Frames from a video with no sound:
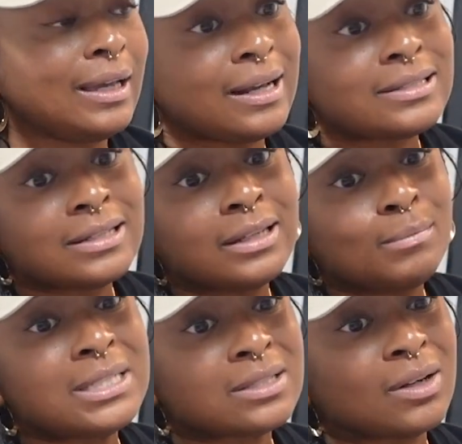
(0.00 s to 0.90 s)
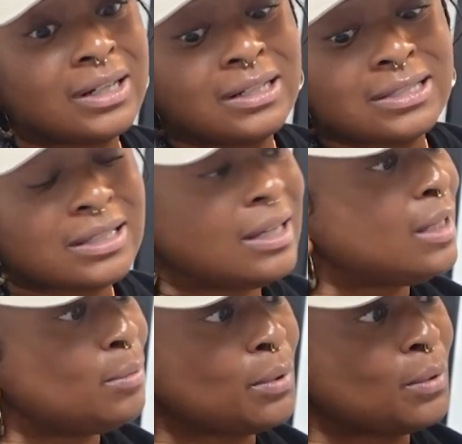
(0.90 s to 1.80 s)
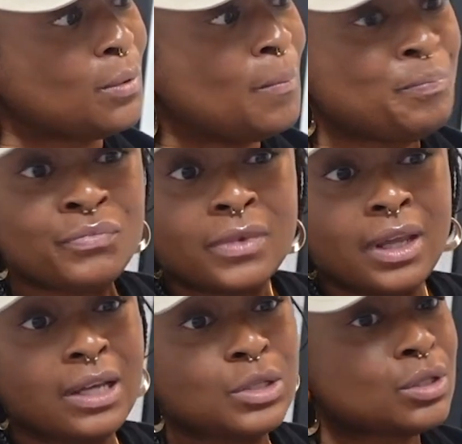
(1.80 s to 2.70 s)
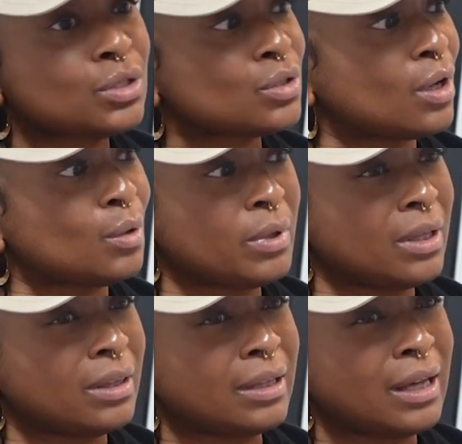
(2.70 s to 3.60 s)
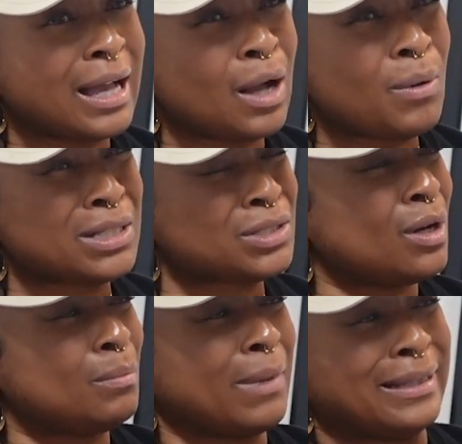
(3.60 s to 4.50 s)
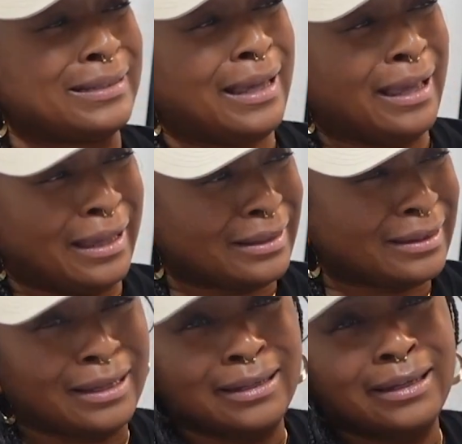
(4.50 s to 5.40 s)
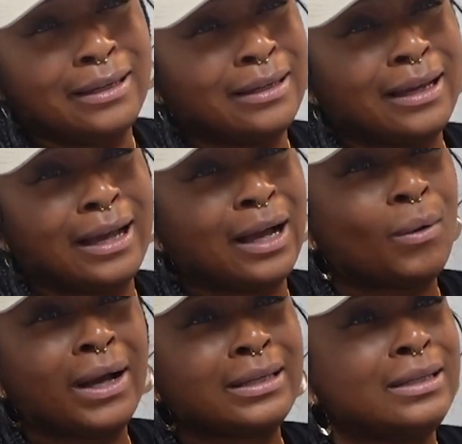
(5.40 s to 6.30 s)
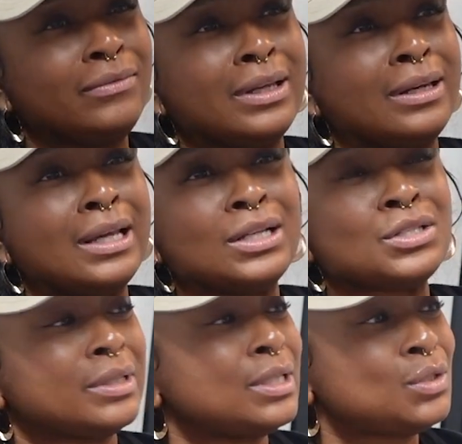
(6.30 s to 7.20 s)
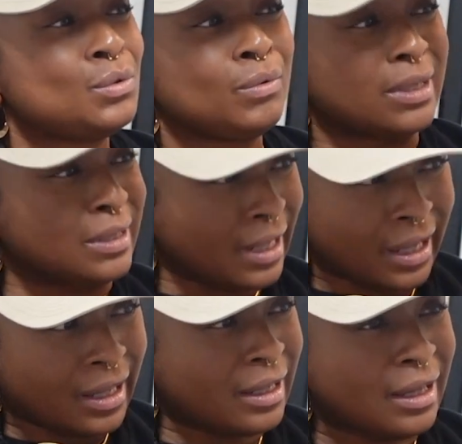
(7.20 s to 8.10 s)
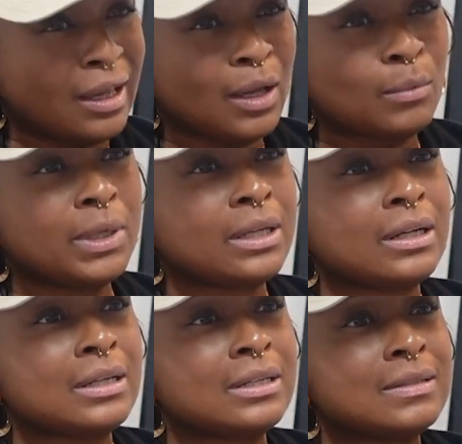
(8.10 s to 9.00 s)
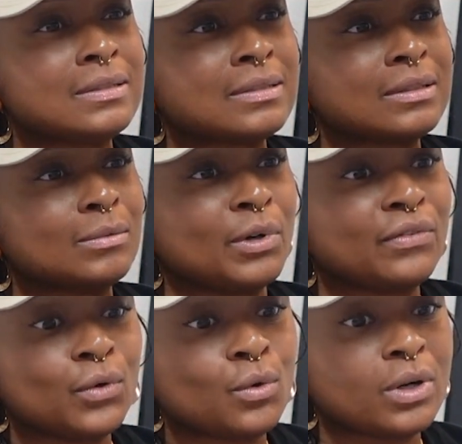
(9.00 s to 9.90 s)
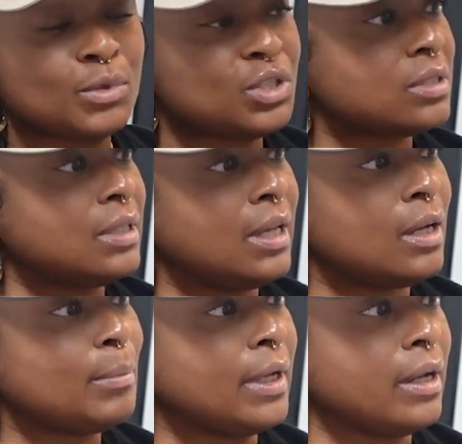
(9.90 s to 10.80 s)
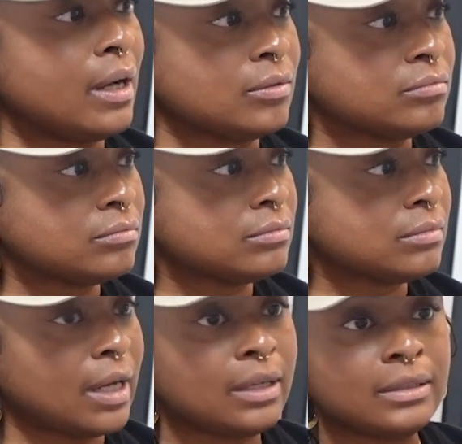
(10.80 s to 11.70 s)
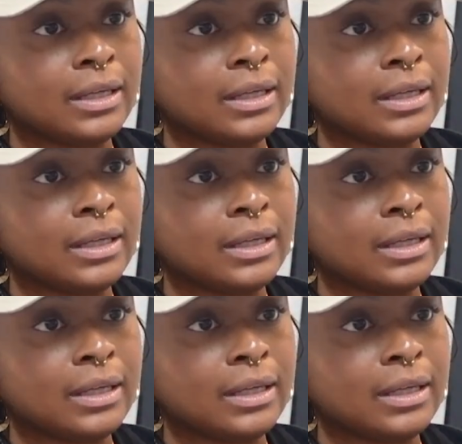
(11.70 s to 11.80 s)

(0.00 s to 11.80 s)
And I said, let me start in this kiddie pool and just start with how I start my day, like how I even enter into the day. Because before it was just get up and go, right?